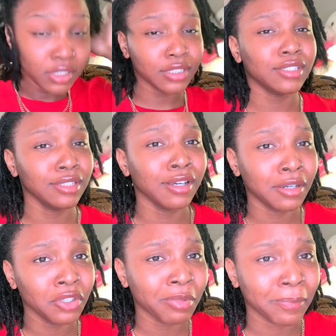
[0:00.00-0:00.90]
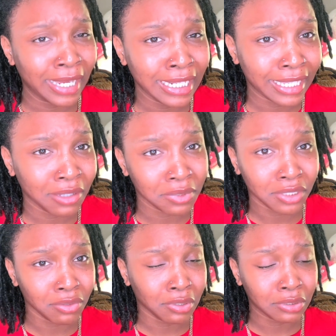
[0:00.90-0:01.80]
you know how you be panicking when you
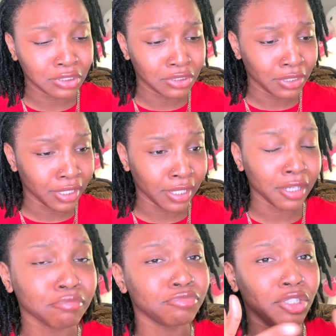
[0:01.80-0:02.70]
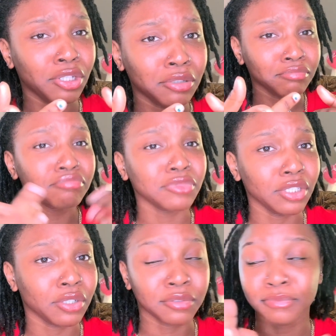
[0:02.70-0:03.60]
don't know what to do your hair you know
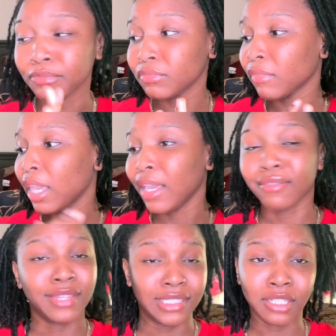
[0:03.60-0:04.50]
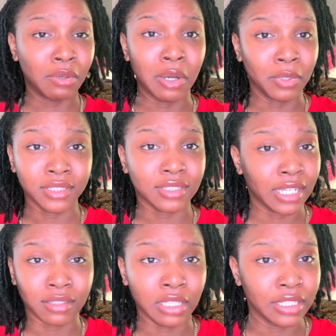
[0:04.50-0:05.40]
you know that's how i was
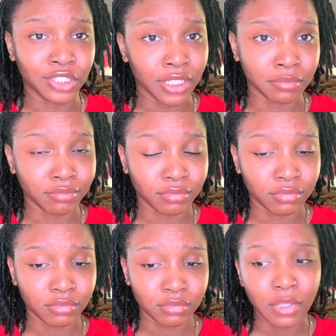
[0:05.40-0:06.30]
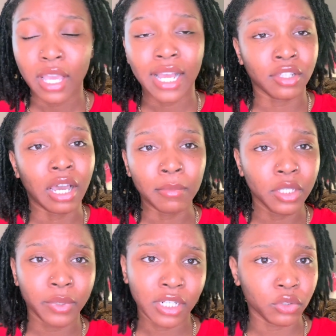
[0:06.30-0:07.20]
like legit and
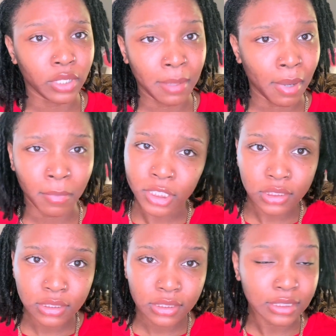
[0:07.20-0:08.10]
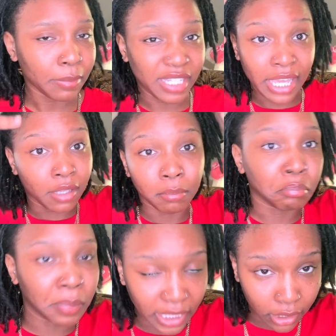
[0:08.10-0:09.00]
normally when i do like my buns they be like
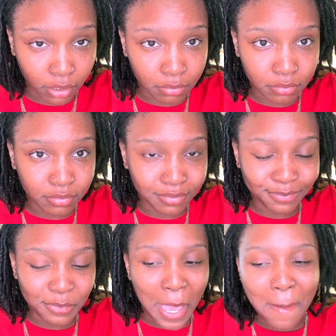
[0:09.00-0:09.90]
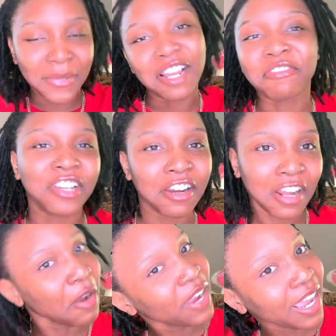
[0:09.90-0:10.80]
big but i figured
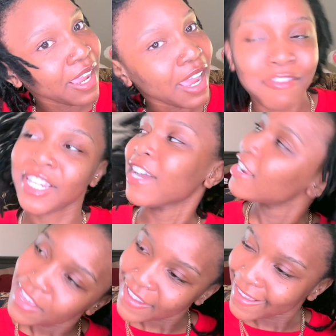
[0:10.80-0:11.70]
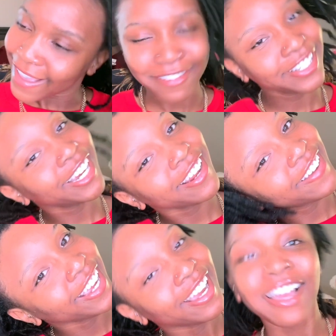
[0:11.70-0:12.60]
out way i figured out a way i figured out
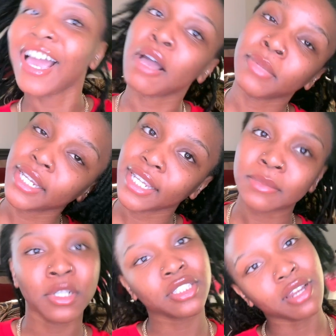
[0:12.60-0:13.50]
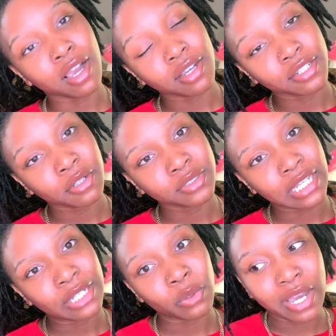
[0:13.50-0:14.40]
a way and my hair is much longer now
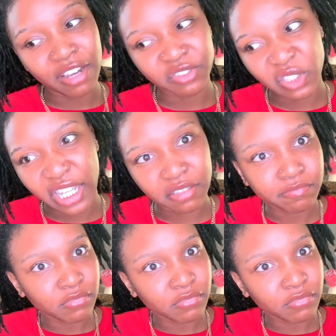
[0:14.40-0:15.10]
so i don't have to like